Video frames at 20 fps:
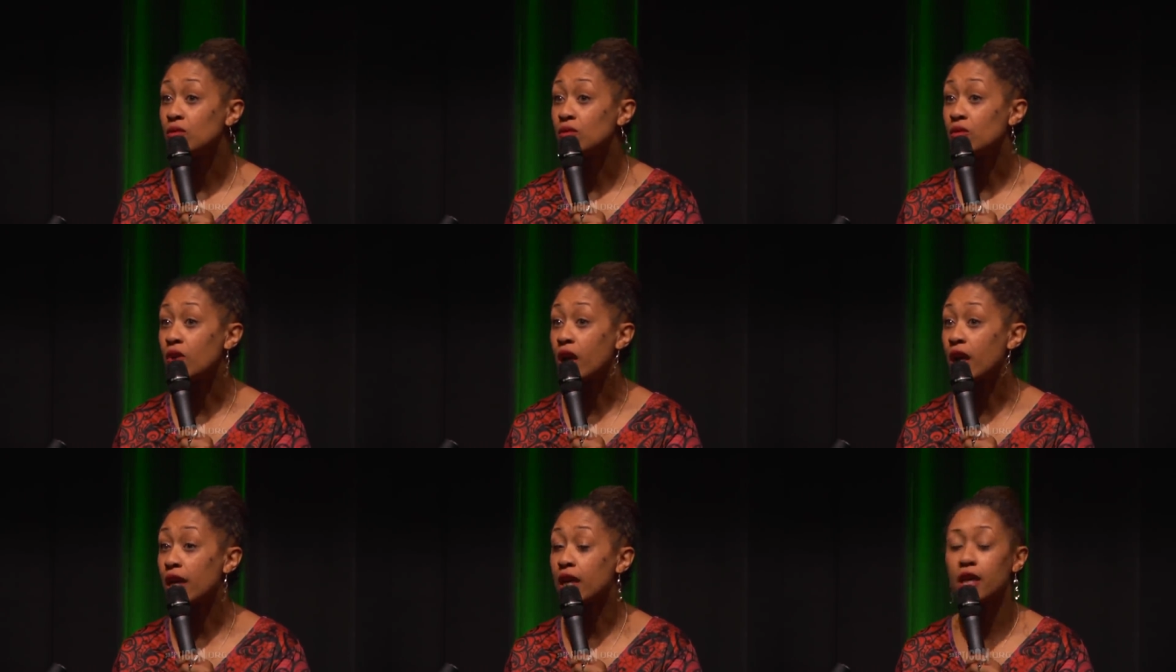
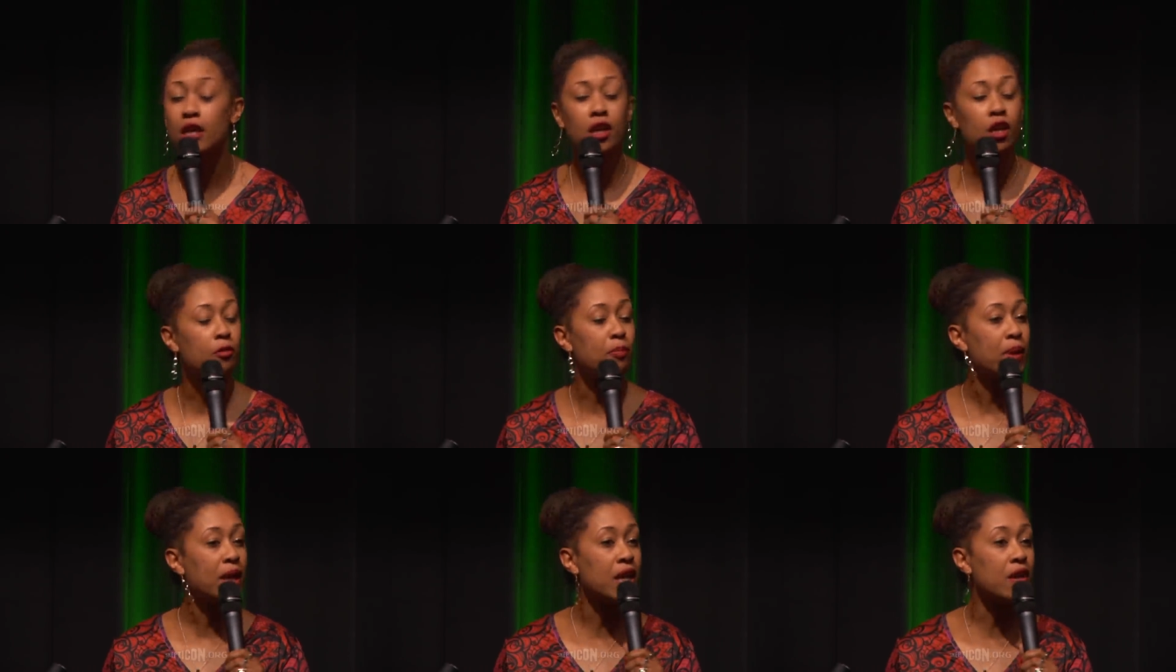Right?
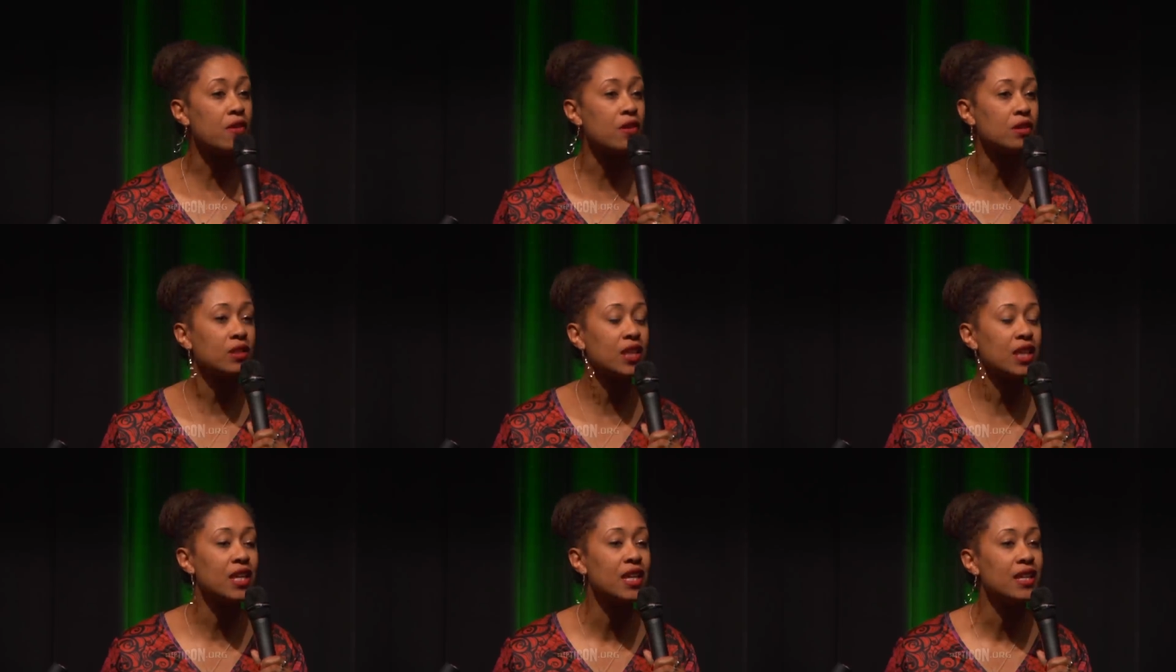
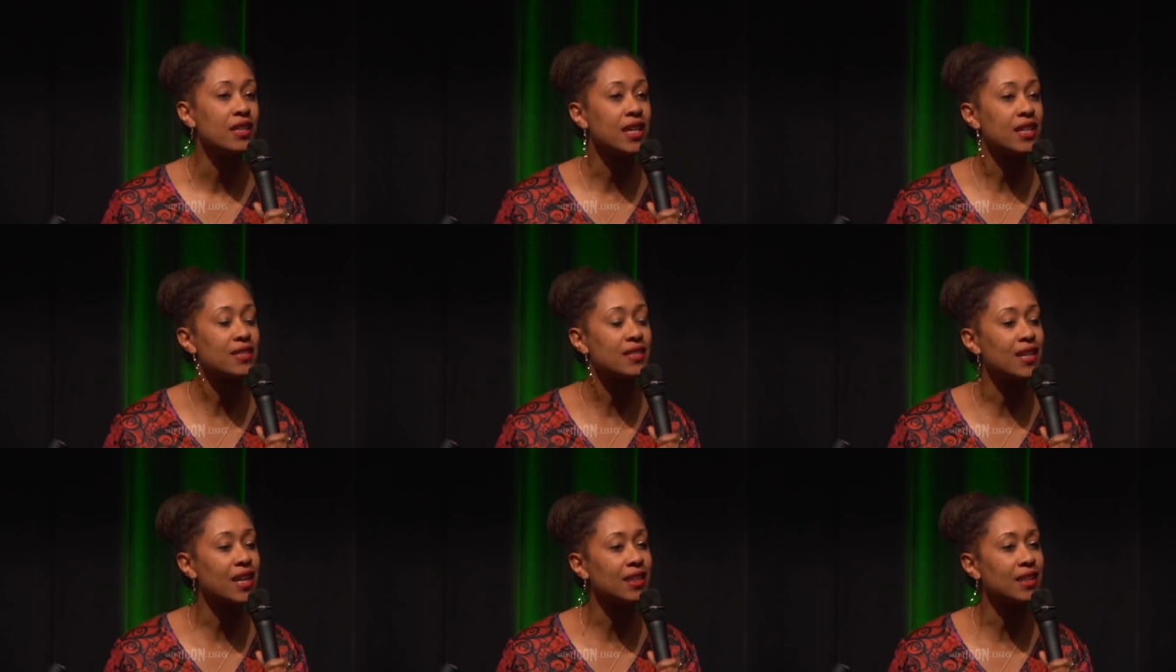Apparently,
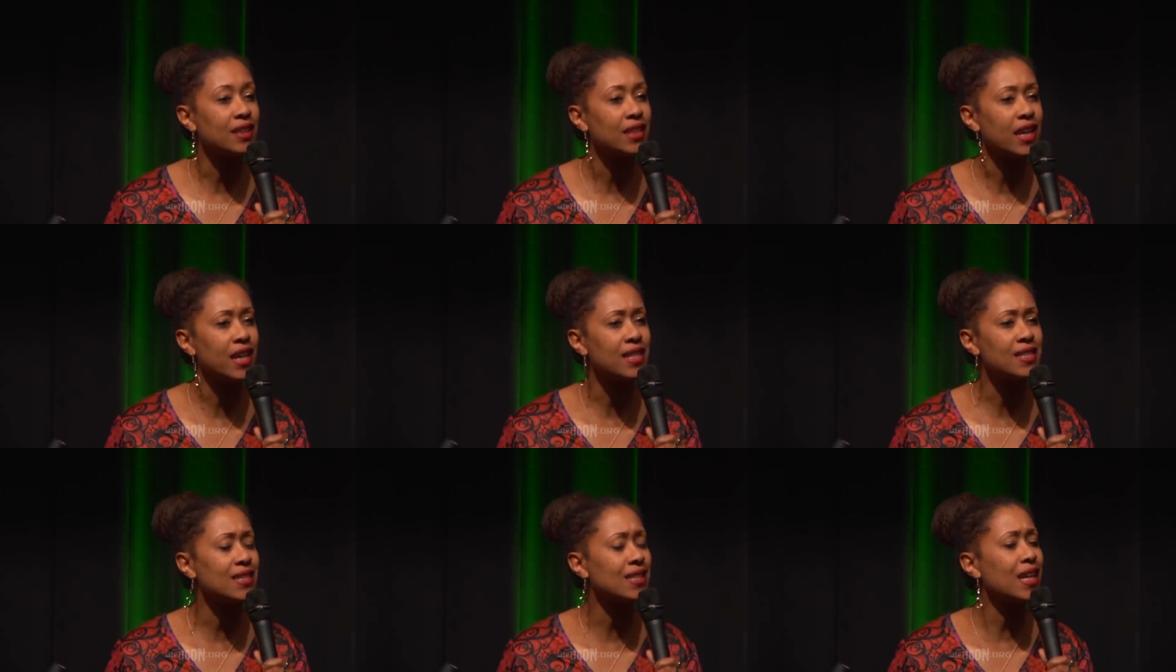that's not the case.